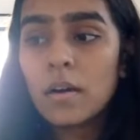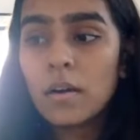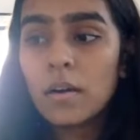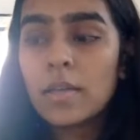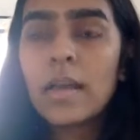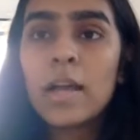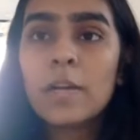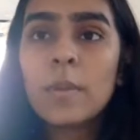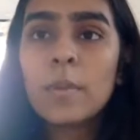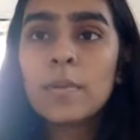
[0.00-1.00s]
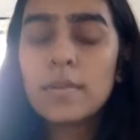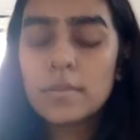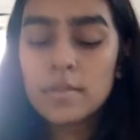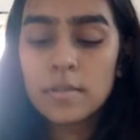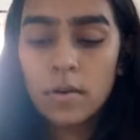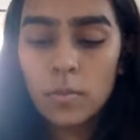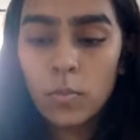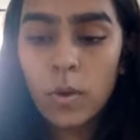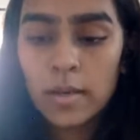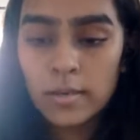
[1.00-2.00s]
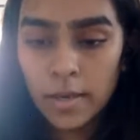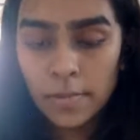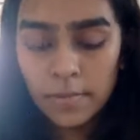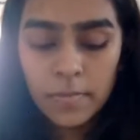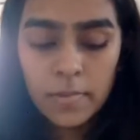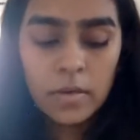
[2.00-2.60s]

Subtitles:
I remember this one time